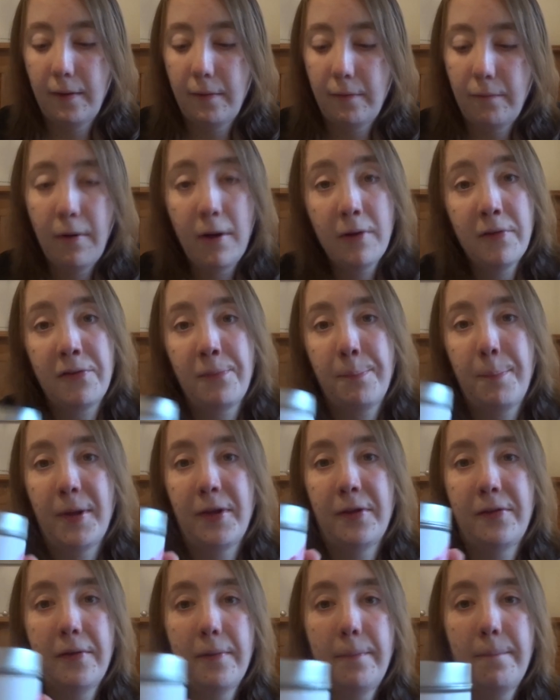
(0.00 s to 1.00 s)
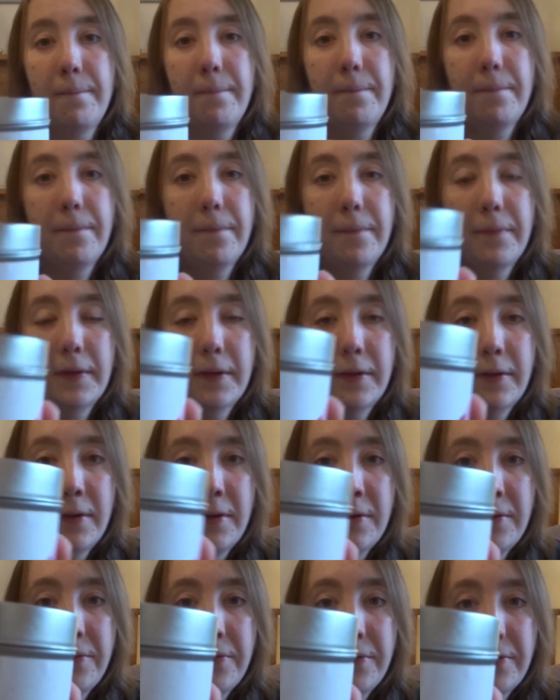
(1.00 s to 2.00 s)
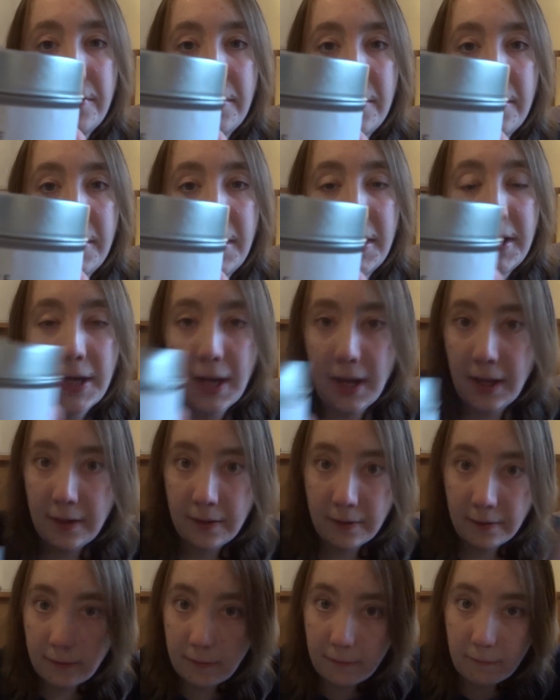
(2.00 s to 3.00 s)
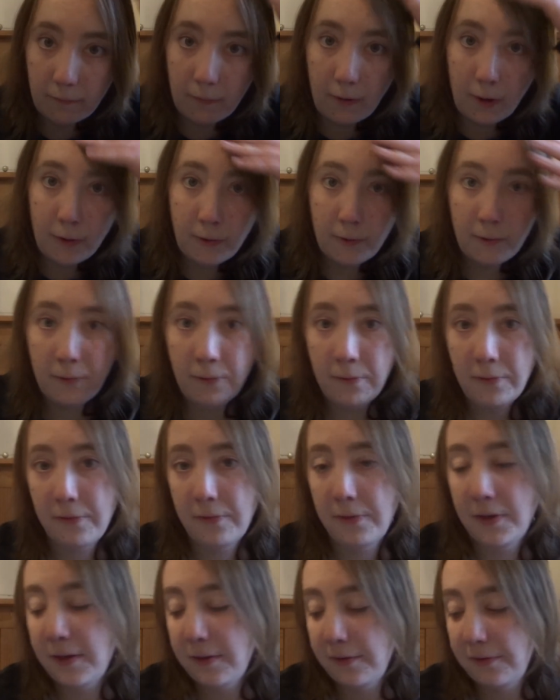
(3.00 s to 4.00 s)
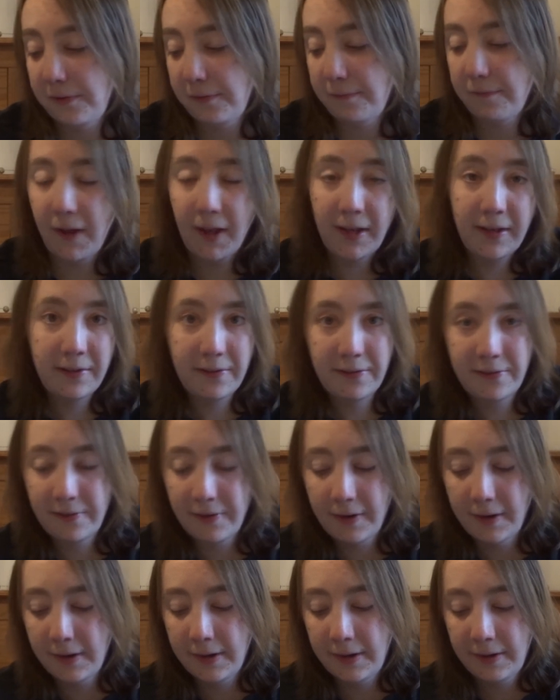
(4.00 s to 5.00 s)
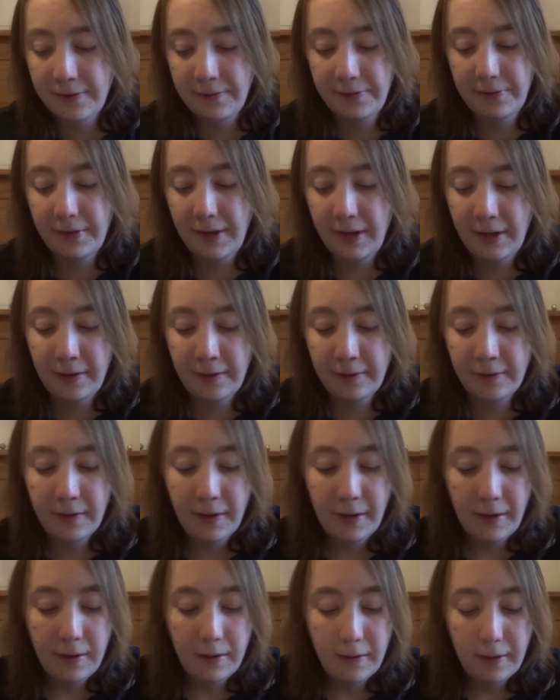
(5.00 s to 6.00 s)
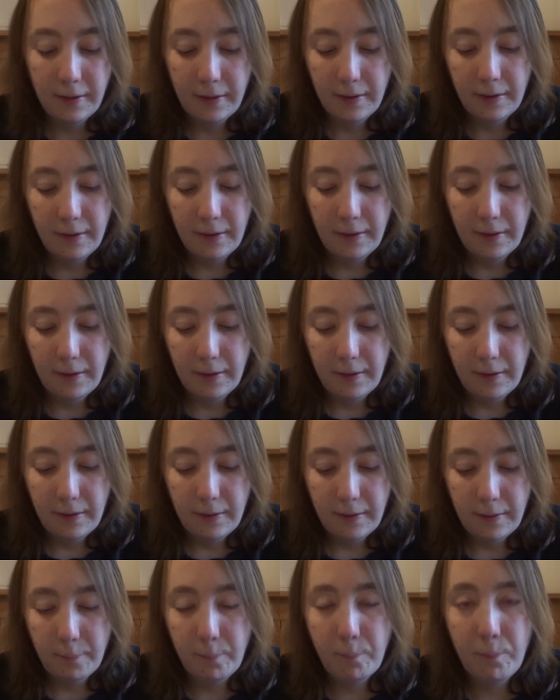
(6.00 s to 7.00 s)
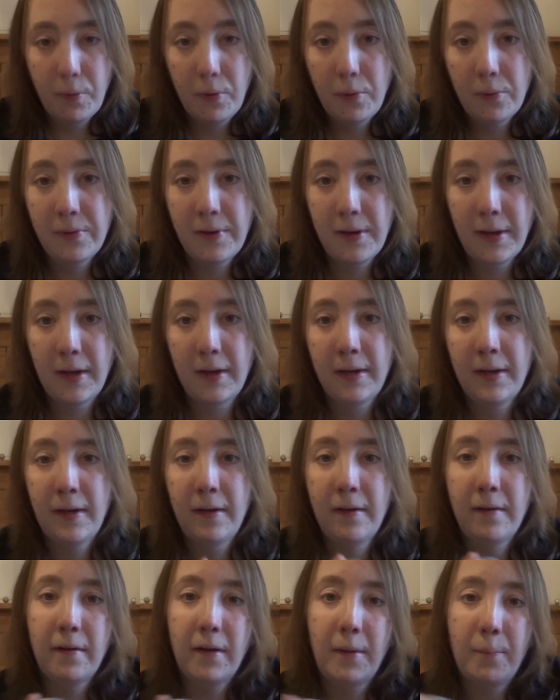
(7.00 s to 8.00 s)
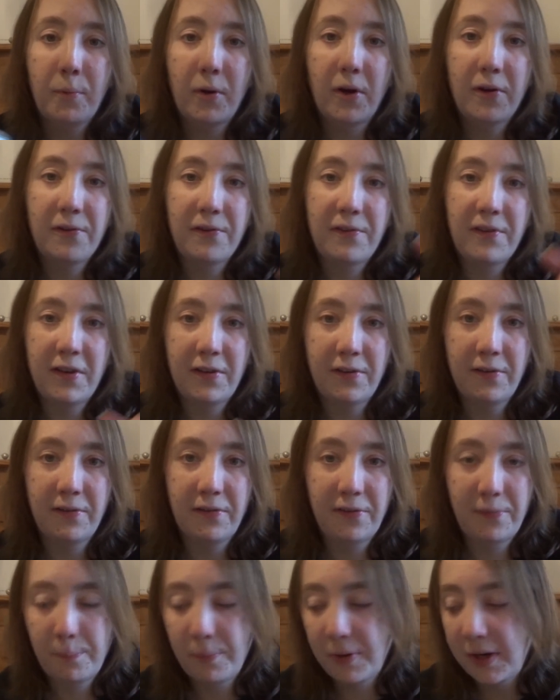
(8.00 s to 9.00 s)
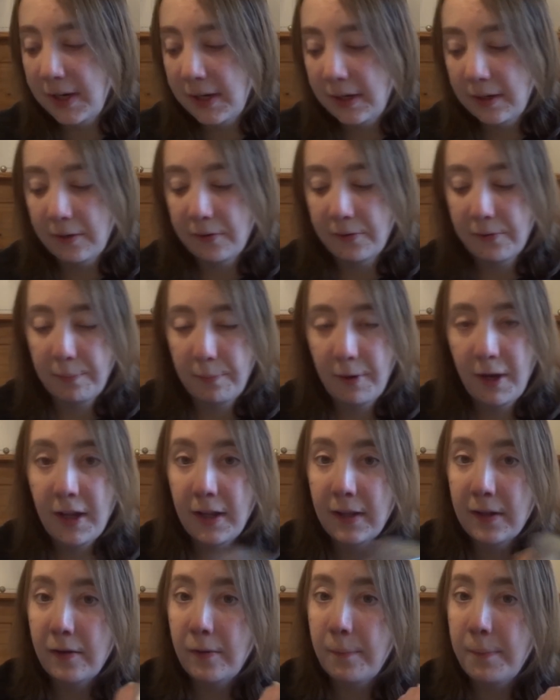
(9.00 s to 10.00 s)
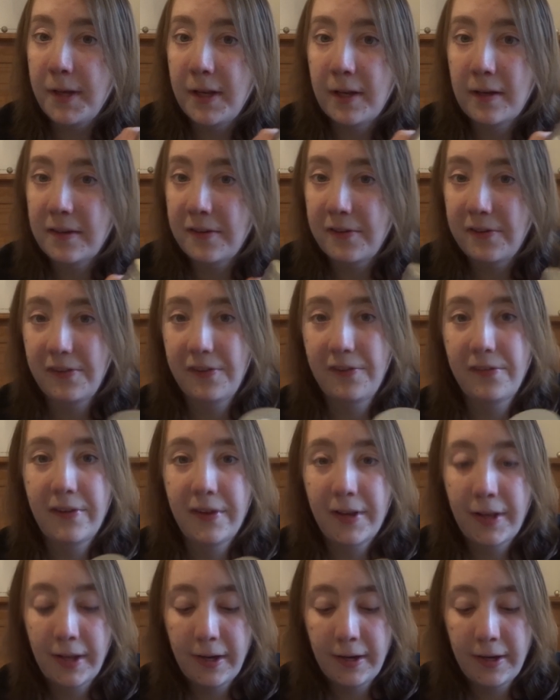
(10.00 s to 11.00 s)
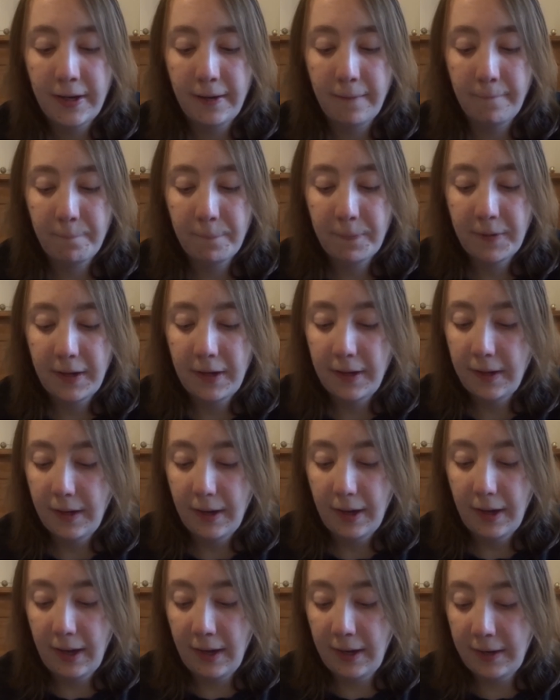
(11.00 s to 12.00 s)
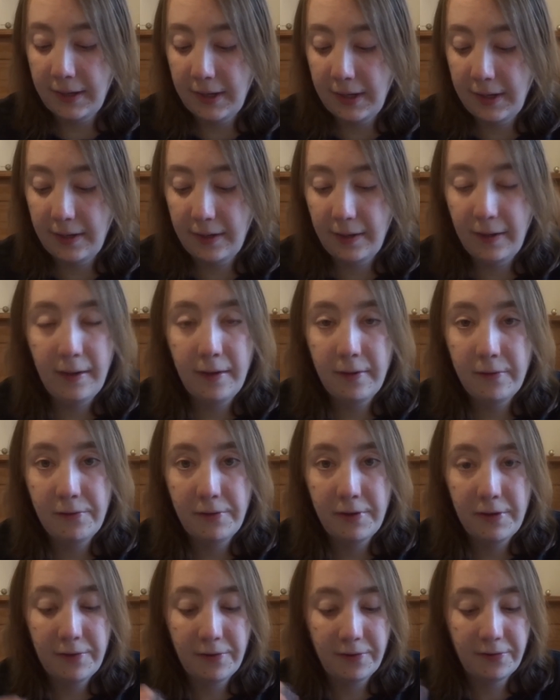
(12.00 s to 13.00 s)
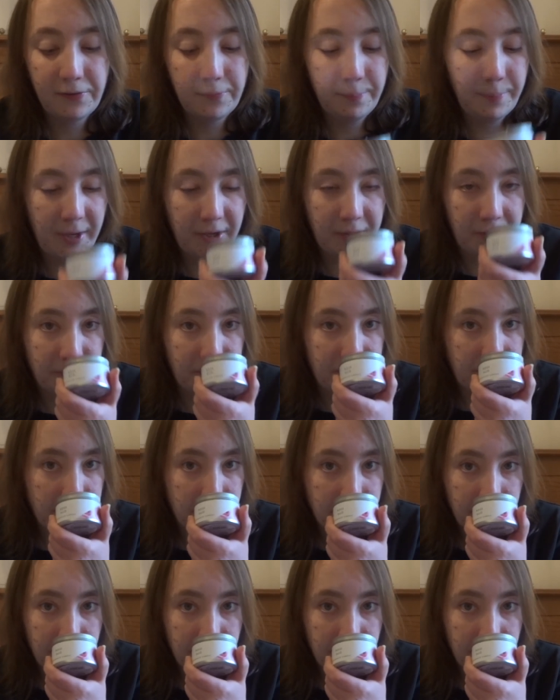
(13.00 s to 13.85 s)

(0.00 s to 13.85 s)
Rosebud, because again, roses, Valentine's, and borderline approaching spring as well, it'll be nice to light. And it literally just smells